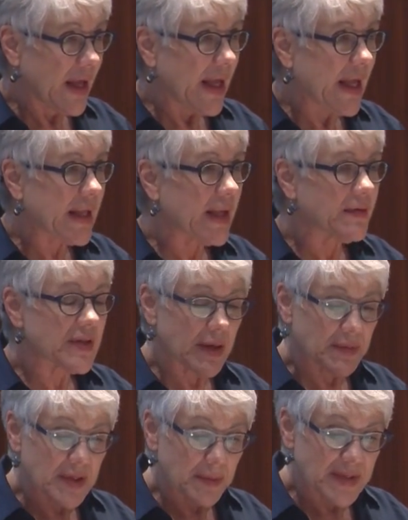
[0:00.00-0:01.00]
It gives
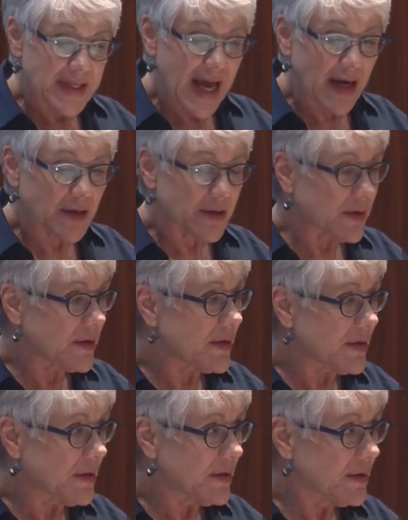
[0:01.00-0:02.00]
them some
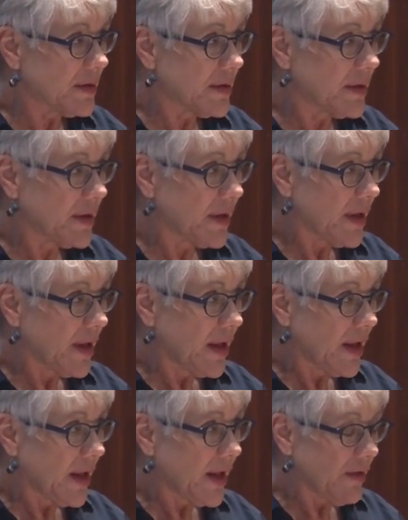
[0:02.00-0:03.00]
tactile
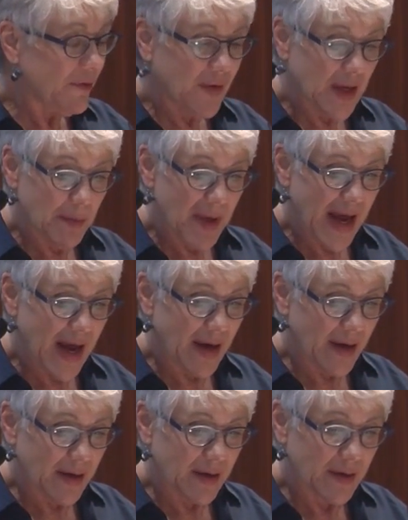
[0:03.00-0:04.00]

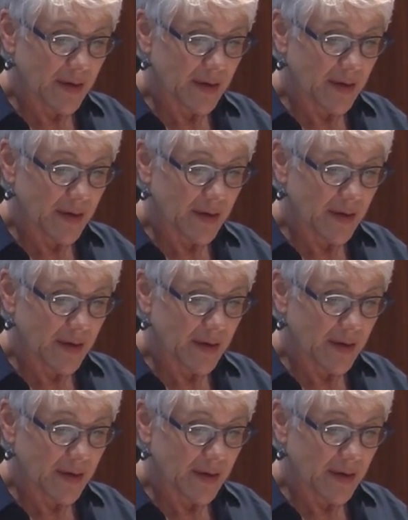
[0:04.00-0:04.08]
feedback.